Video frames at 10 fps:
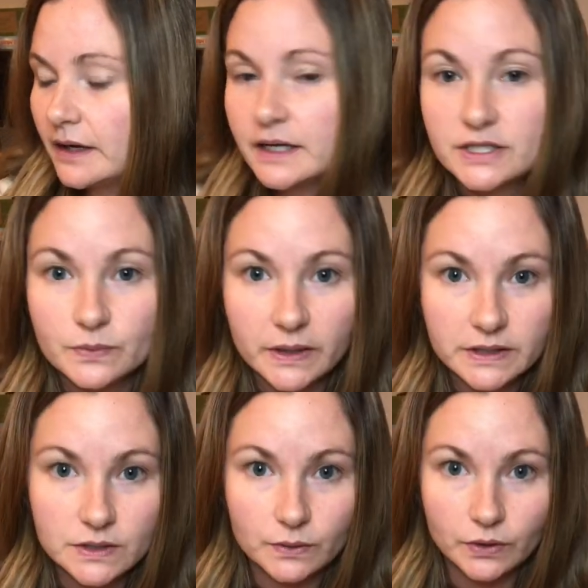I just wanted
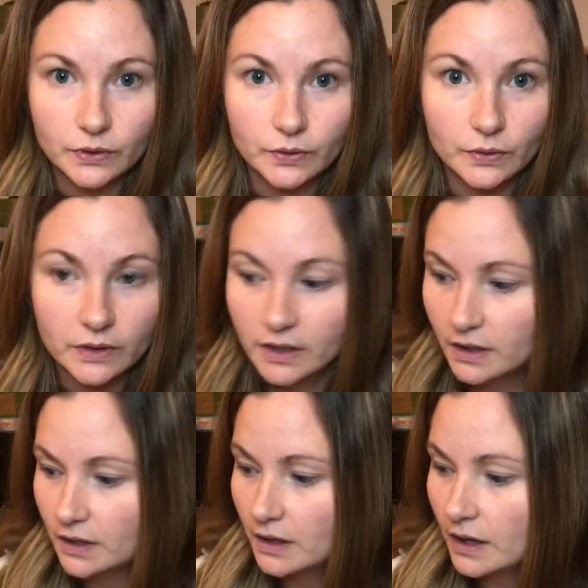to include
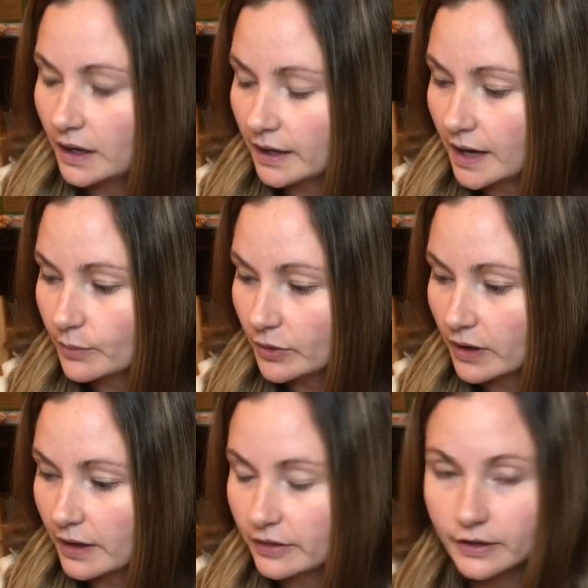a couple
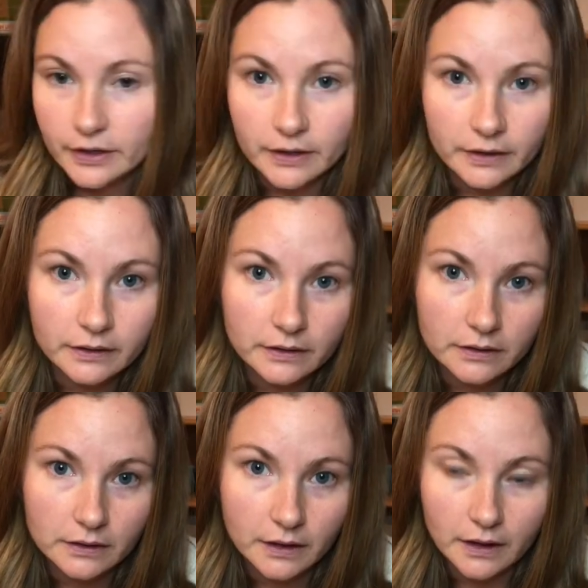other
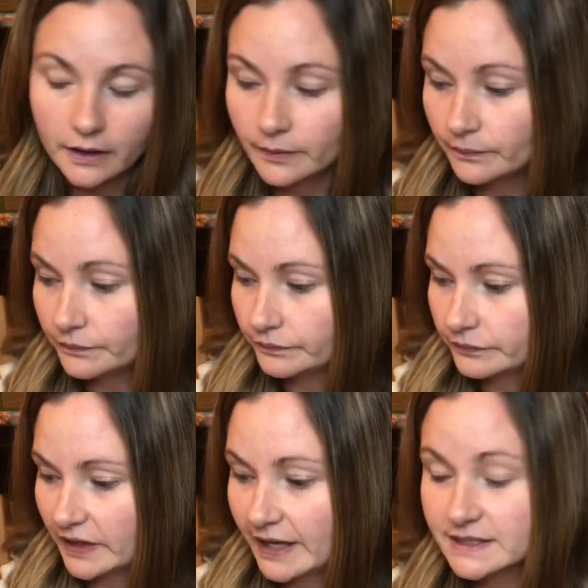
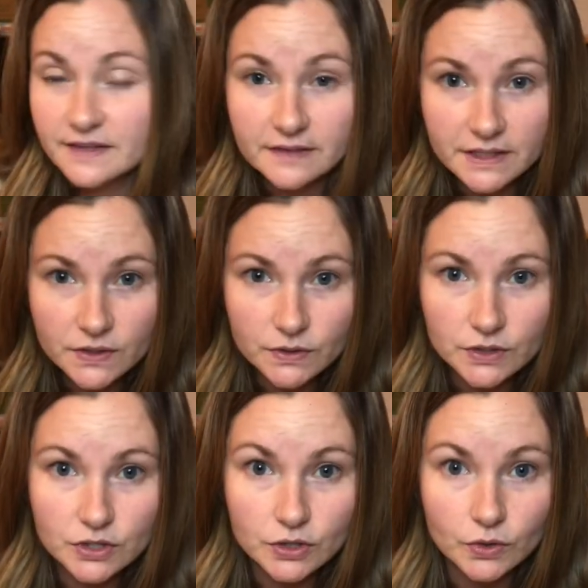activities you can
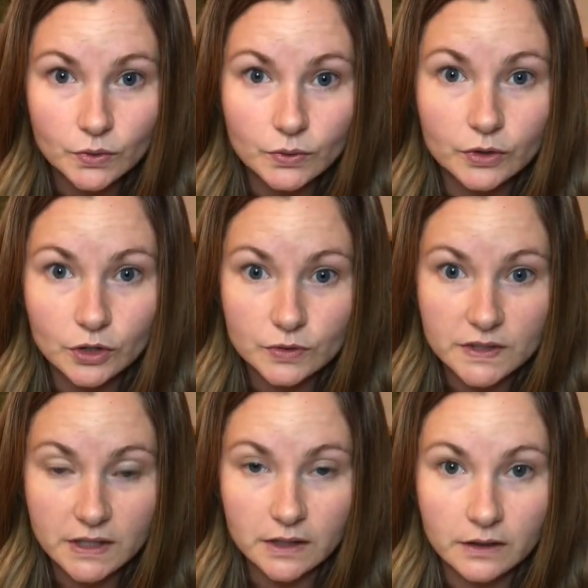do
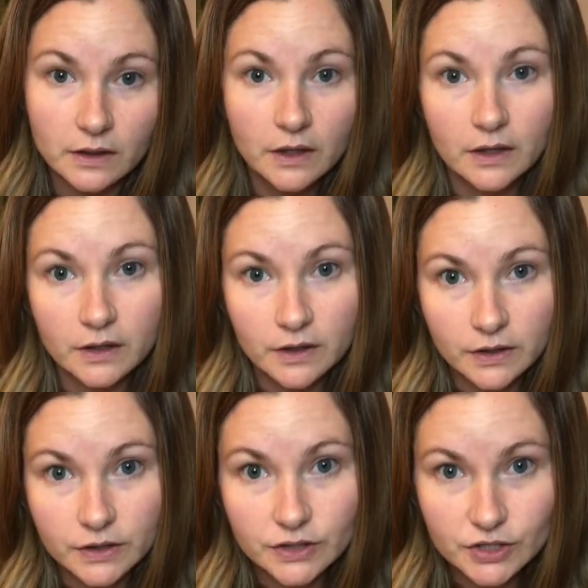using
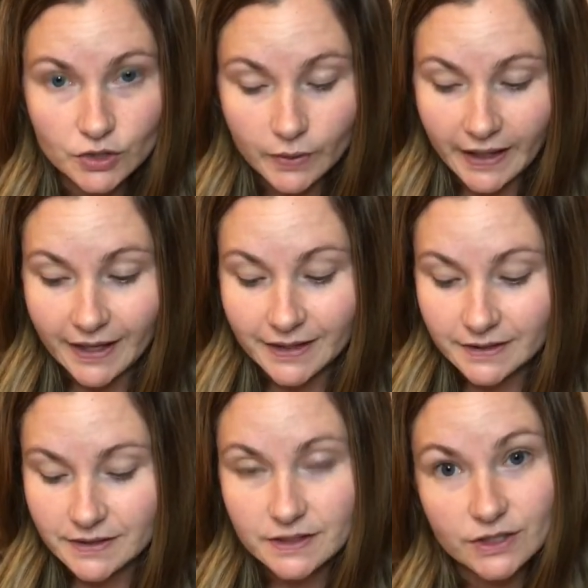two hands.
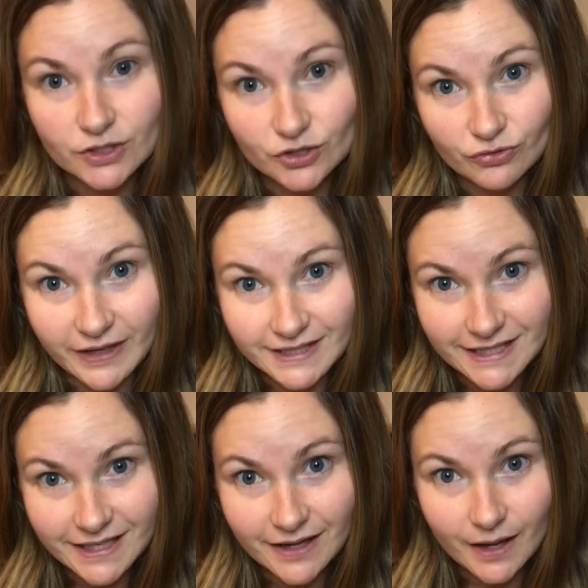
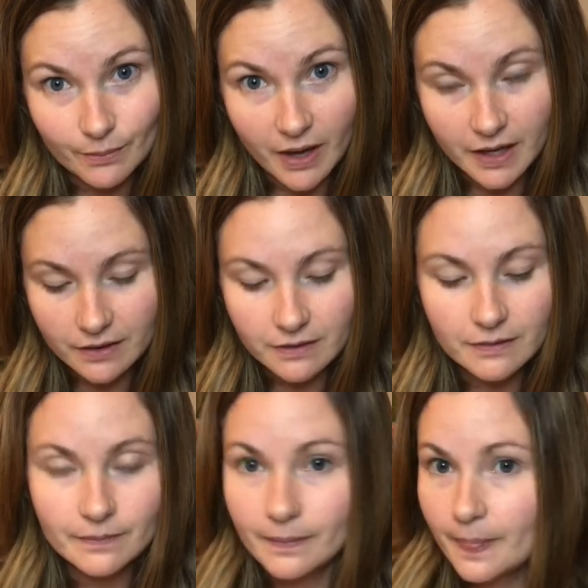Tracing a model,
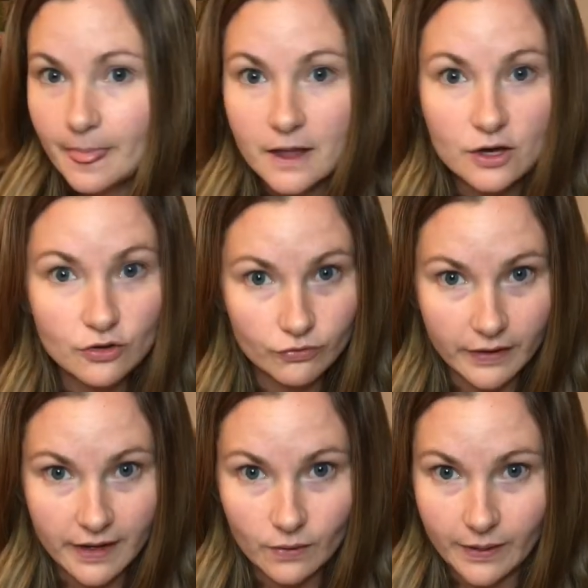
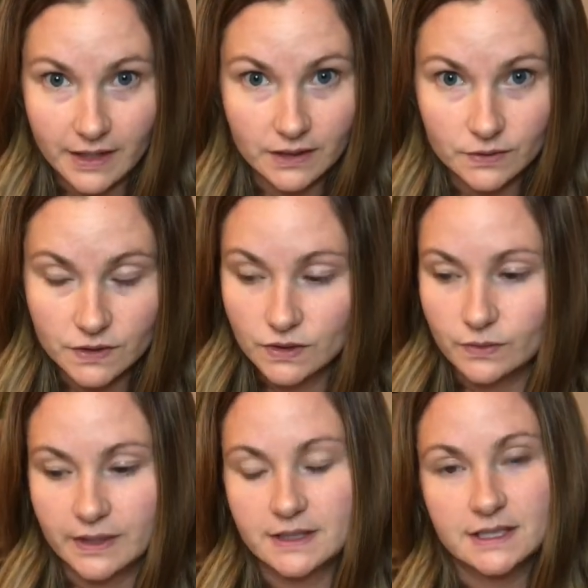great way to use two
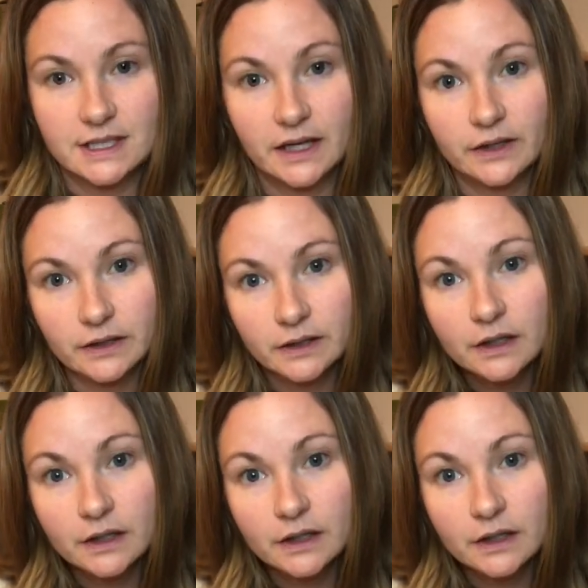hands together.